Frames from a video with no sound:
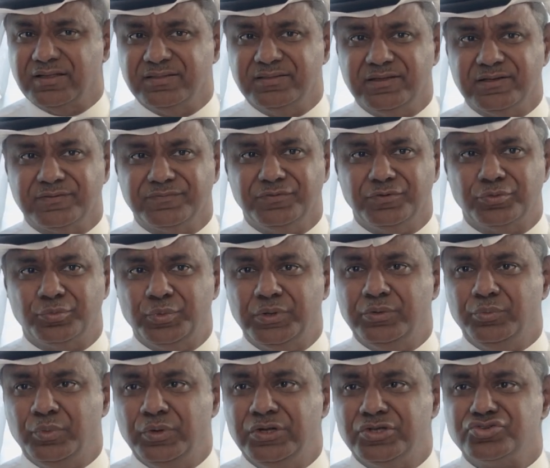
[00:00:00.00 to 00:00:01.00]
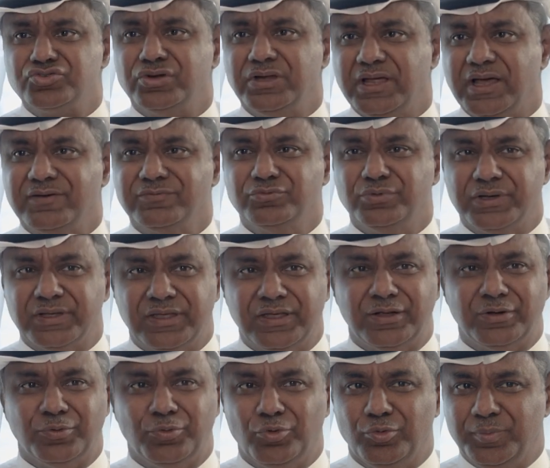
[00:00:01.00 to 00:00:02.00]
And therefore, we literally have to,
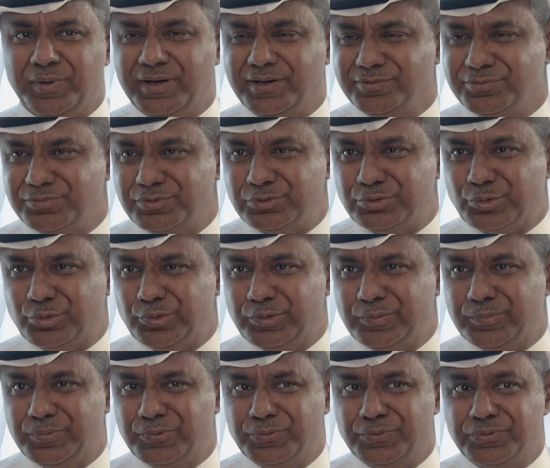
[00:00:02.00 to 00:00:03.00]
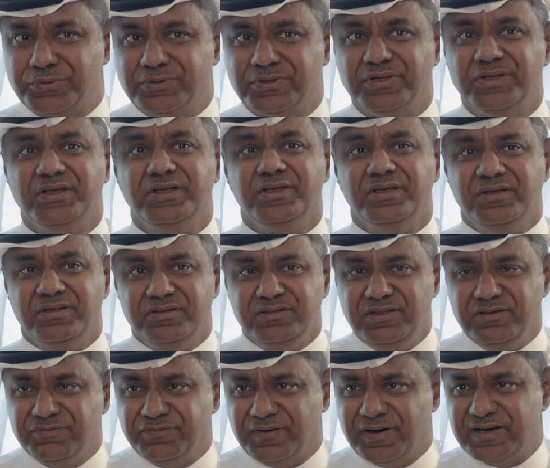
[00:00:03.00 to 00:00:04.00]
again, go back to the drawing board,
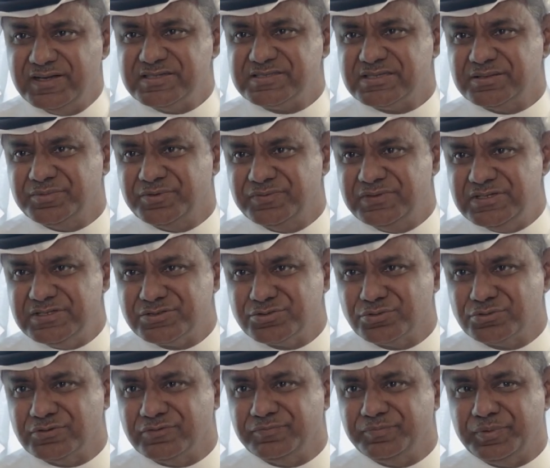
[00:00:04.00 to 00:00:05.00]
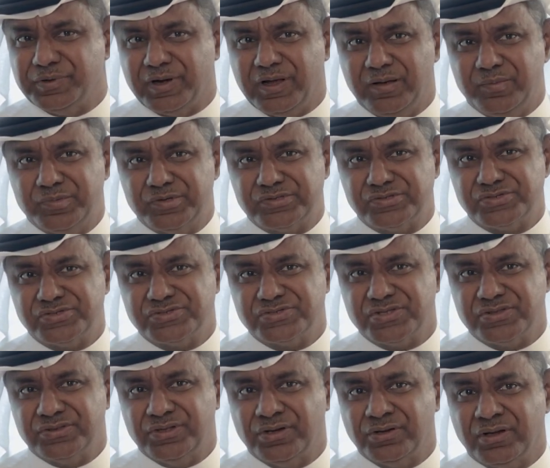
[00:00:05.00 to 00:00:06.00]
define some of these sort of parameters,
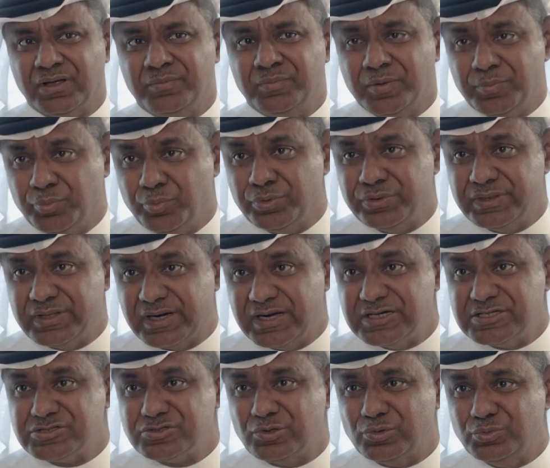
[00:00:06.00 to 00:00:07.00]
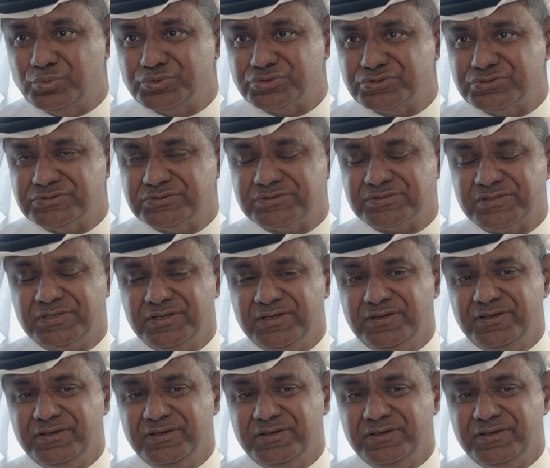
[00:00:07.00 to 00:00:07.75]
and then come up with the right solutions